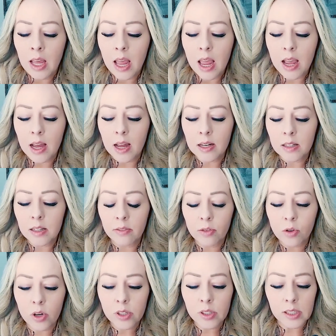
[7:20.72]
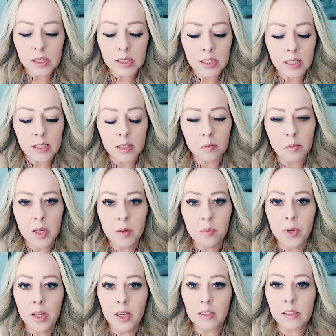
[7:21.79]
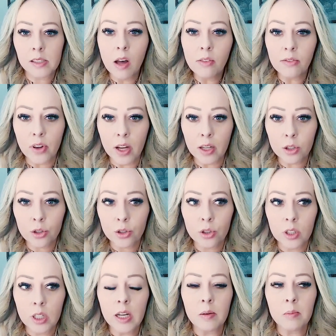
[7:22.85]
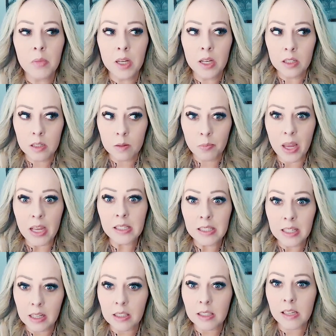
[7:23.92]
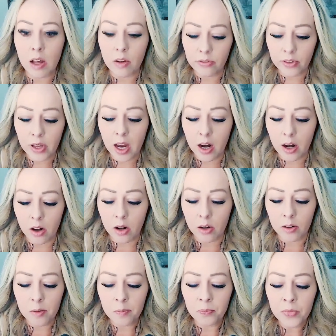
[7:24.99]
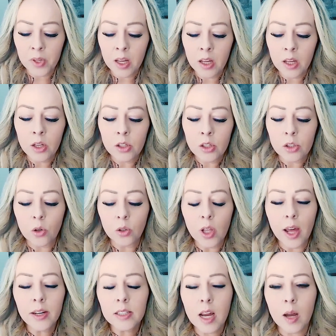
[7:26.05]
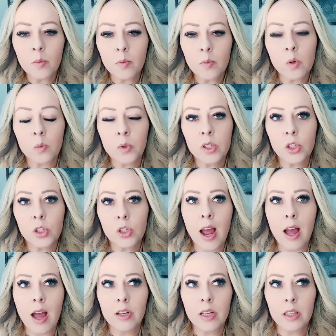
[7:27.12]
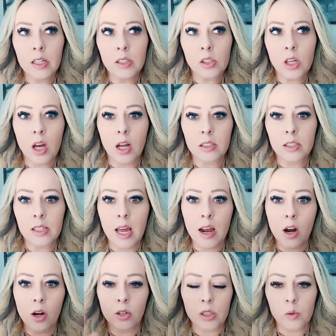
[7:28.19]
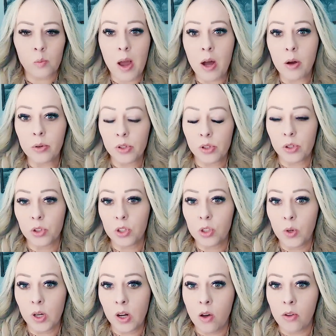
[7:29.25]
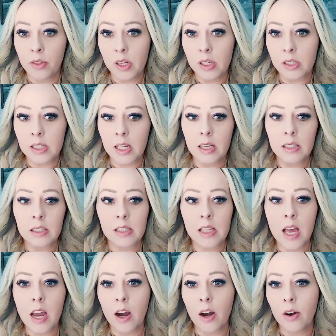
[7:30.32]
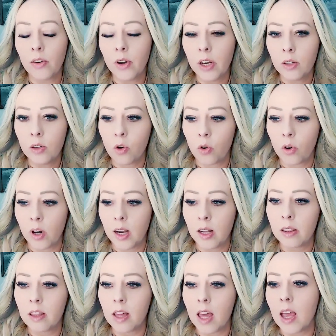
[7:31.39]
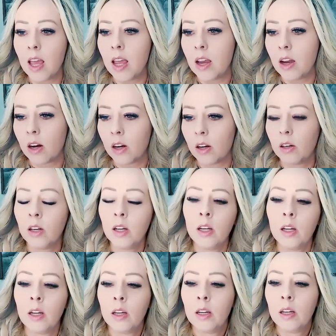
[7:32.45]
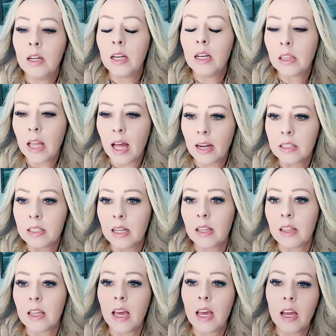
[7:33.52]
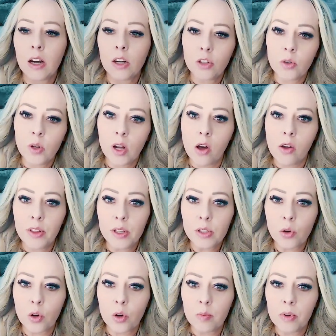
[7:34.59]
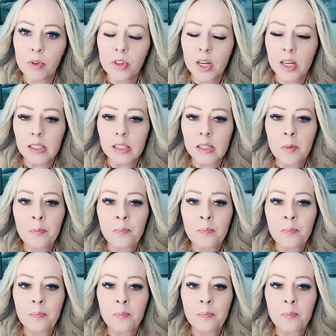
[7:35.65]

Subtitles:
And of course, this doesn't mean being selfish. It means basic self-care. So a lot of times when we start having these thoughts that our spouse is doing all these things, they're ignoring, they are neglecting, they are doing all these horrible things,